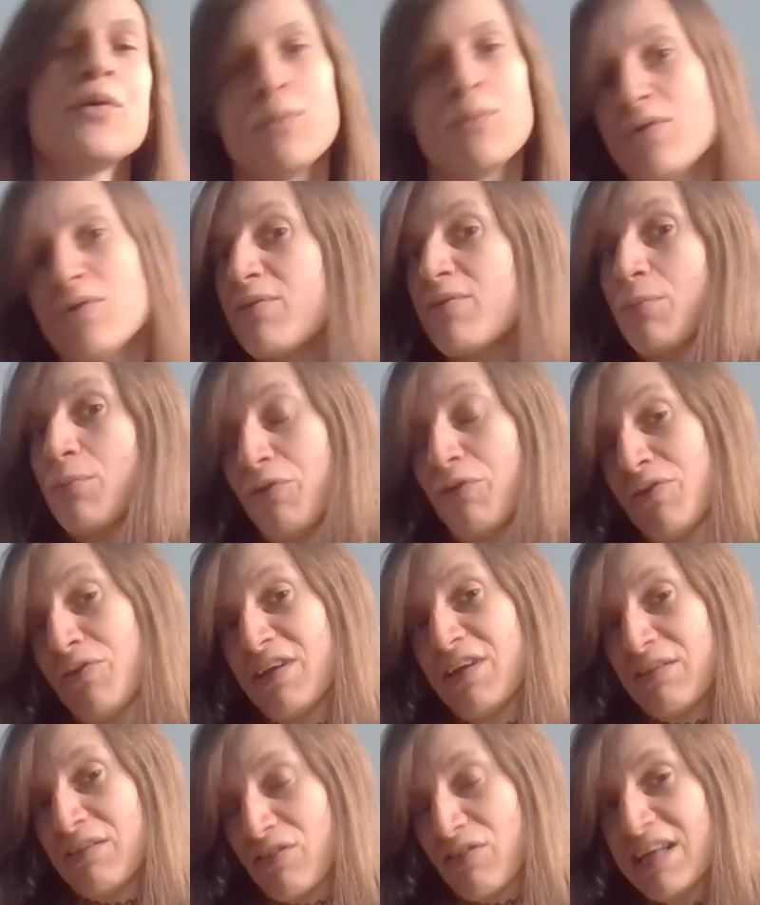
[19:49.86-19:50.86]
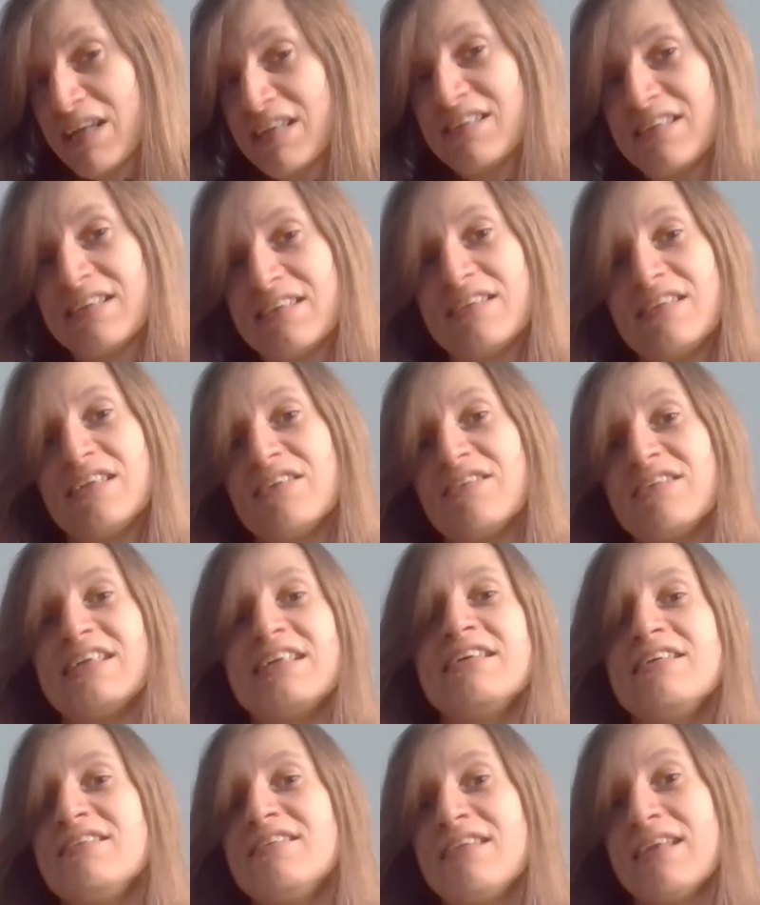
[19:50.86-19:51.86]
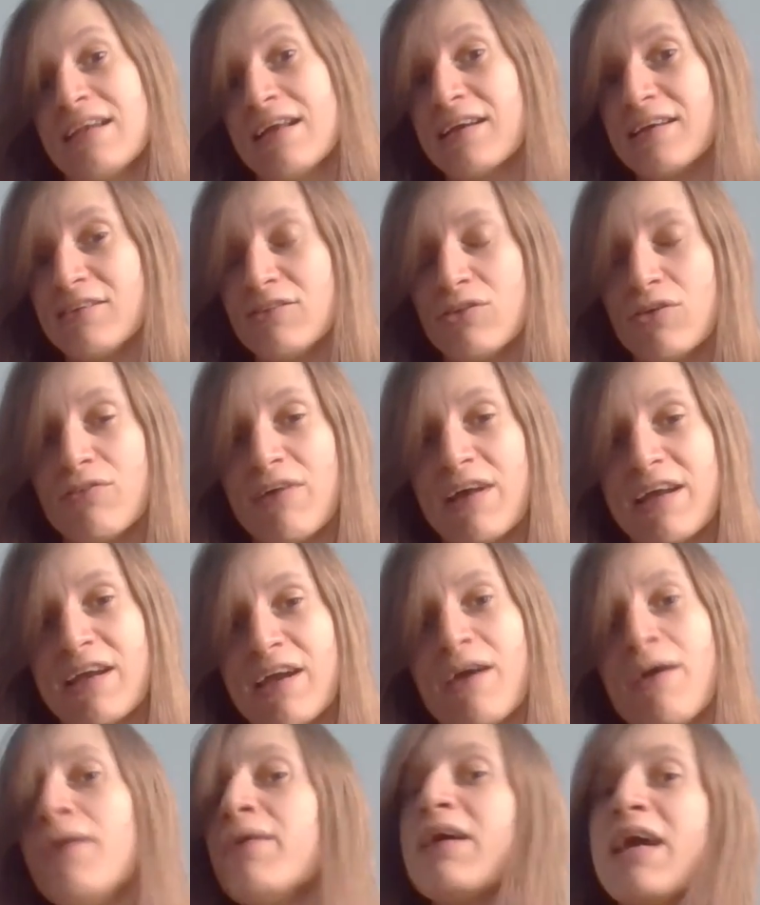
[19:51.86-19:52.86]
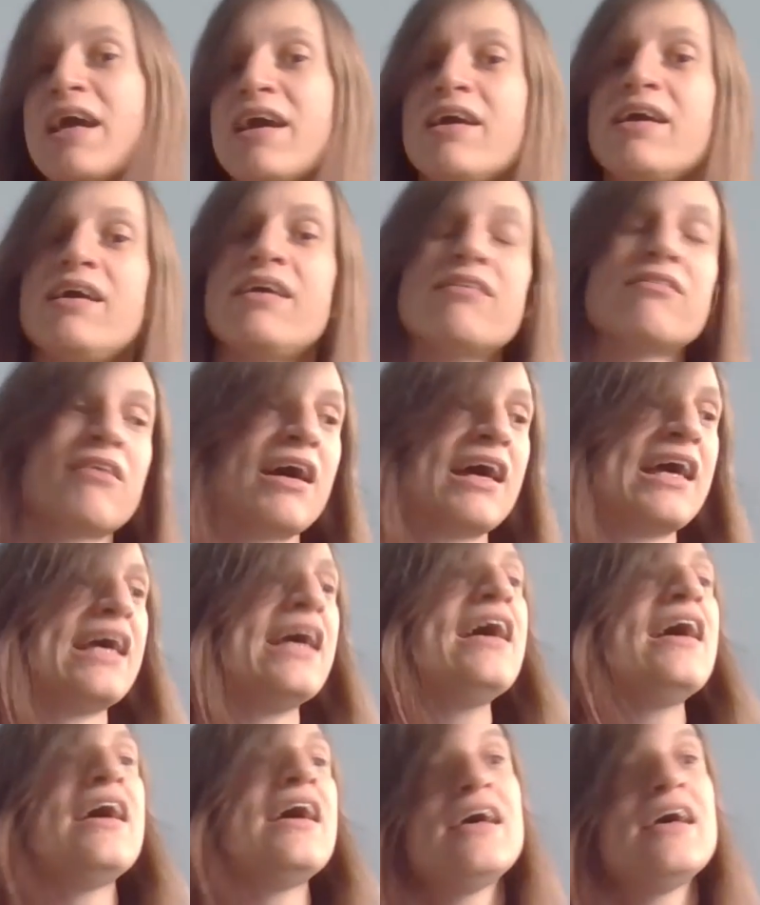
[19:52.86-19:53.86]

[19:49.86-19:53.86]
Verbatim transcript: once I'm through the Neva Aton series, then I can sort of like go, okay, right,